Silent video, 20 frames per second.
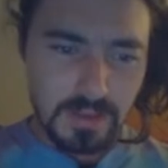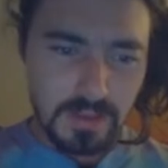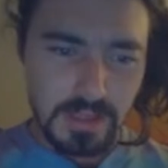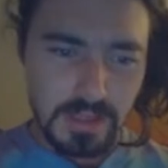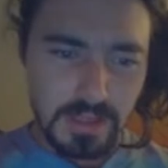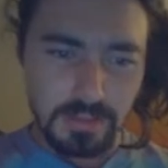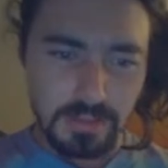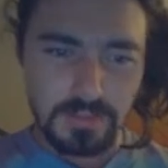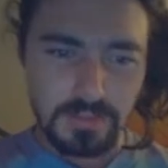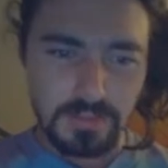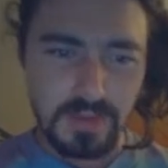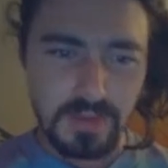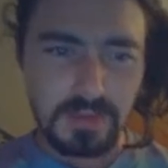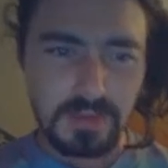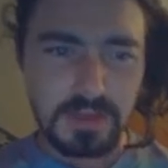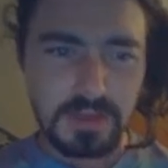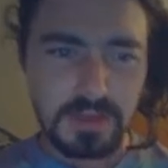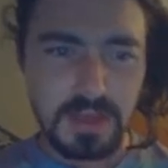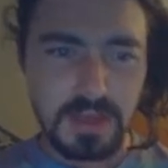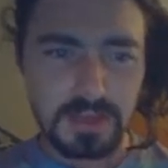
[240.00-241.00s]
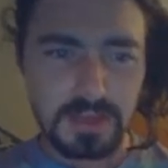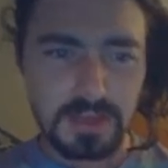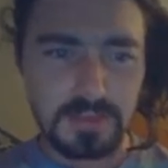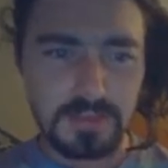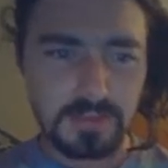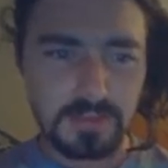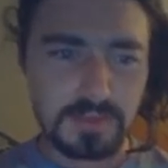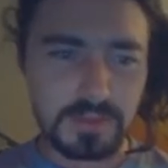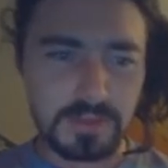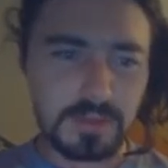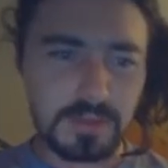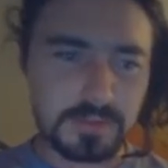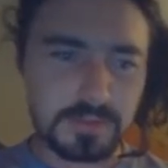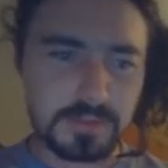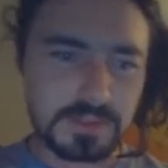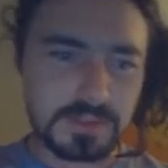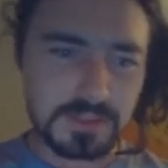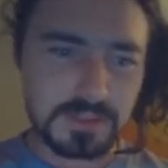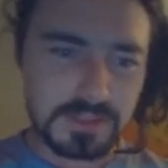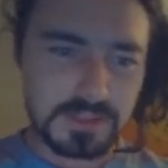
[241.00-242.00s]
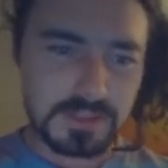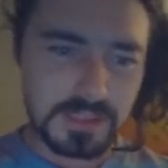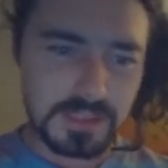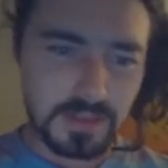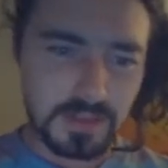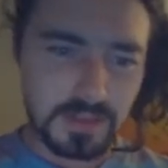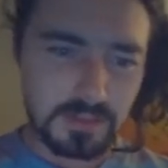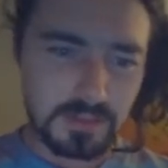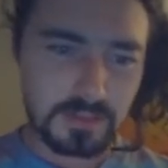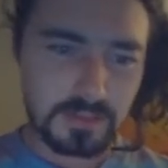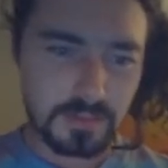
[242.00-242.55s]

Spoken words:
that we found an item that we know is going to sell